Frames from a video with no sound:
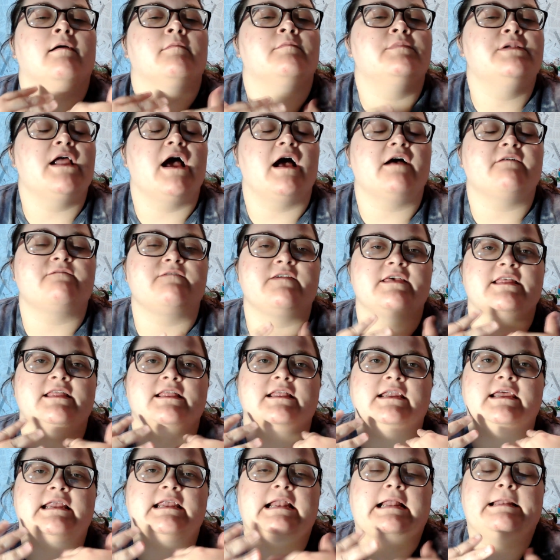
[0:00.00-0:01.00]
not
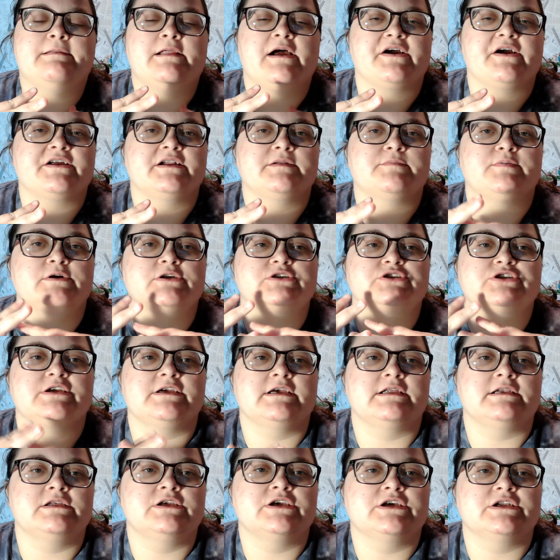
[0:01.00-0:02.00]
feeling it, I'm not gonna push
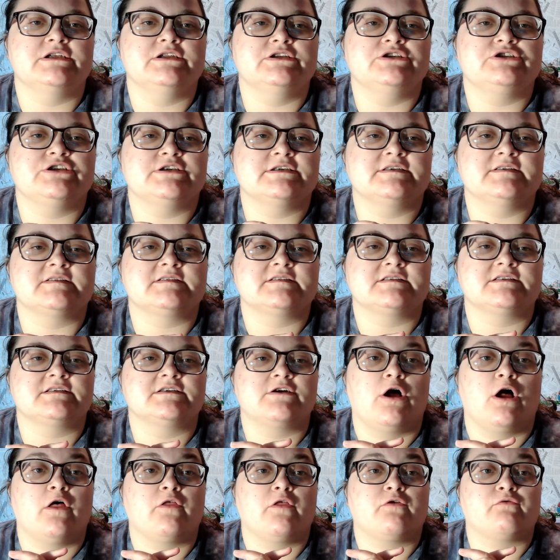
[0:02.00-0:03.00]
it, gonna just
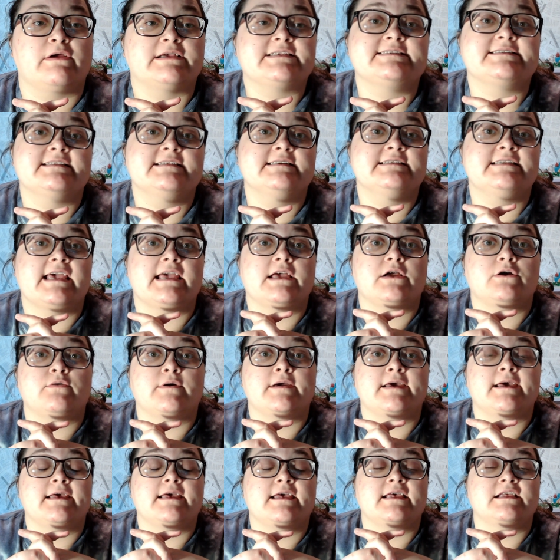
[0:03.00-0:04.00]
call the rest of the day
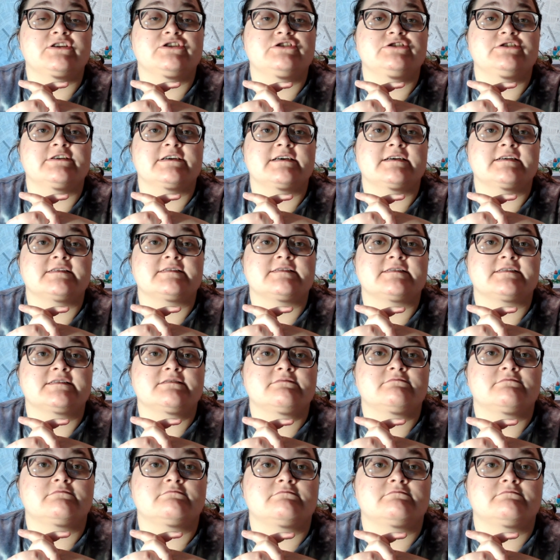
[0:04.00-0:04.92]
quit and just